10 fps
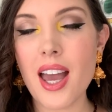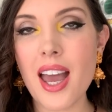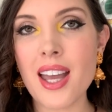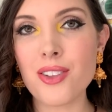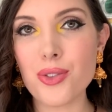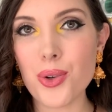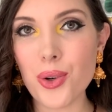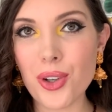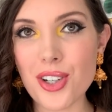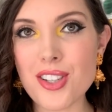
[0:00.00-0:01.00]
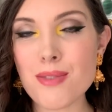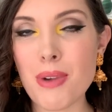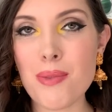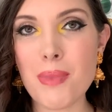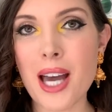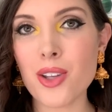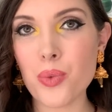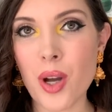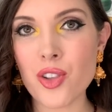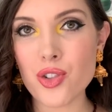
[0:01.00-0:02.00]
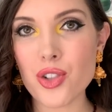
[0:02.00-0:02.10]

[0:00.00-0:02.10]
And of course, my mind went